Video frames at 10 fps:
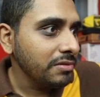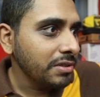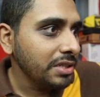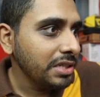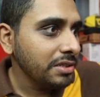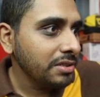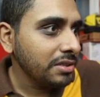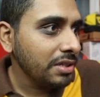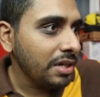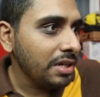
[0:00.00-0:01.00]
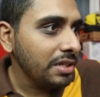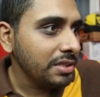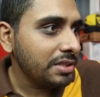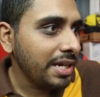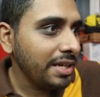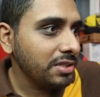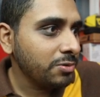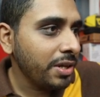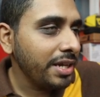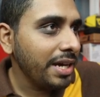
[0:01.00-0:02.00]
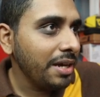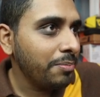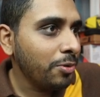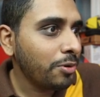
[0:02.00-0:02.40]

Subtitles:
is what it is. Saints 28,